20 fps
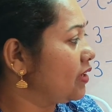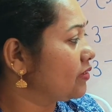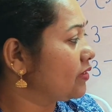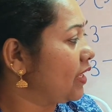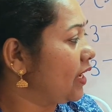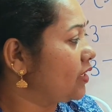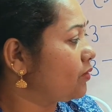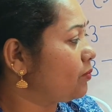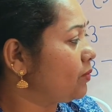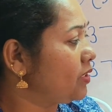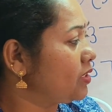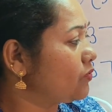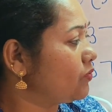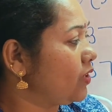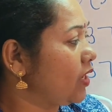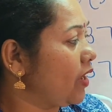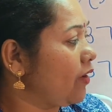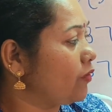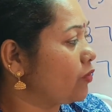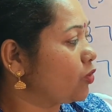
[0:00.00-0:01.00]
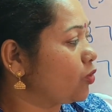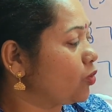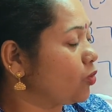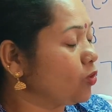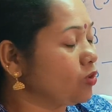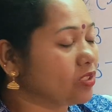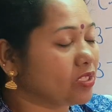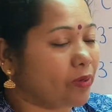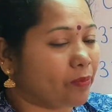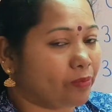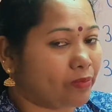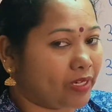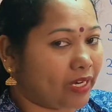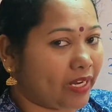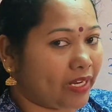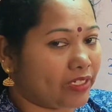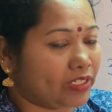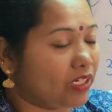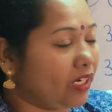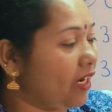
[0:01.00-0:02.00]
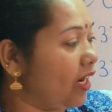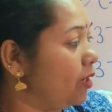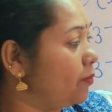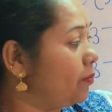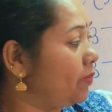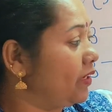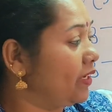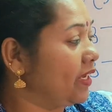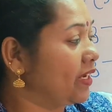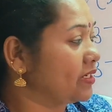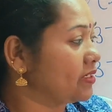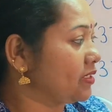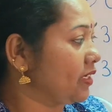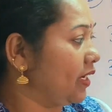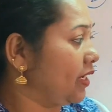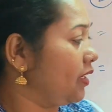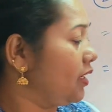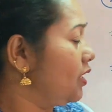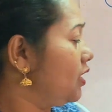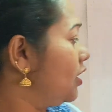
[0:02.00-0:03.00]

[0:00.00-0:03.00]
that means we have to do subtraction and bigger sign.